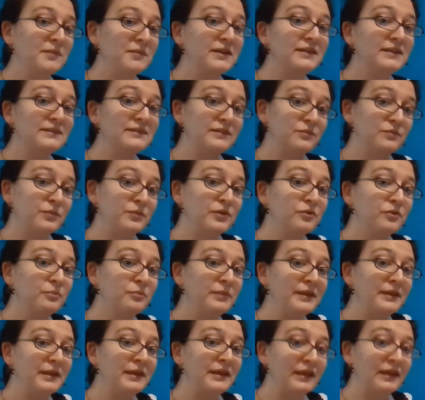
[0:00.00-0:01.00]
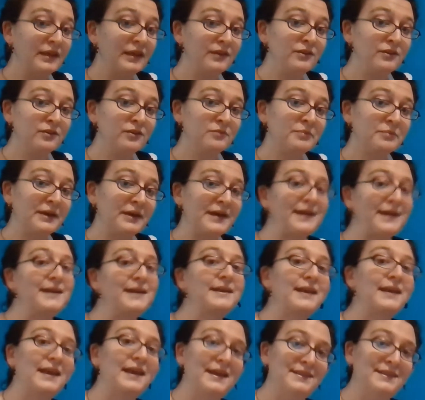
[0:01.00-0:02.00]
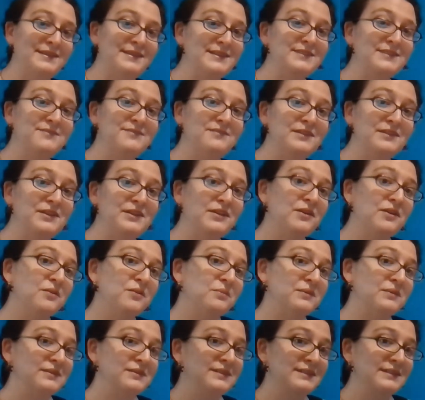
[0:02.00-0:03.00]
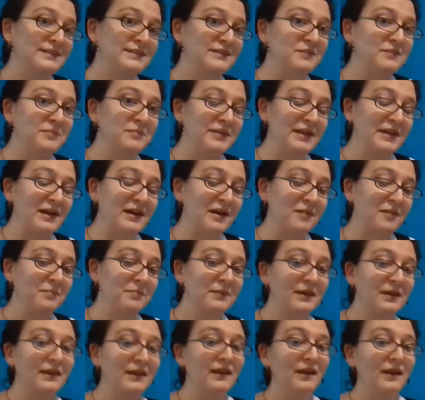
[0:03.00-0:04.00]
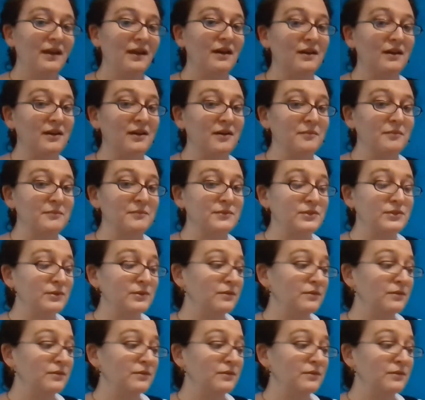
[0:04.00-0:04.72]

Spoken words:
because it will be in your bag and this video will still be up.